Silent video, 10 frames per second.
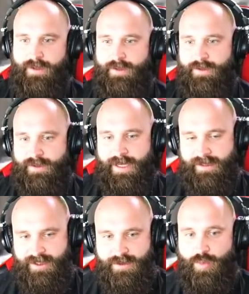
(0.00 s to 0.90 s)
Okay,
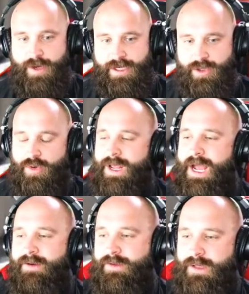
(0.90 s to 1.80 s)
at this point, you don't
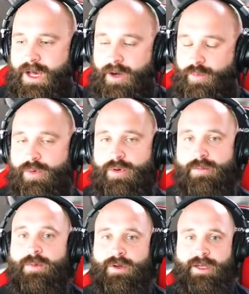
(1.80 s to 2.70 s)
have a lot of
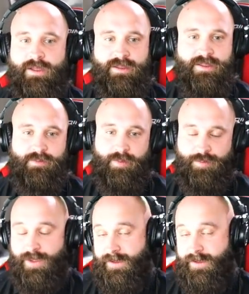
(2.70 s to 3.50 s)
room. Okay, this is, but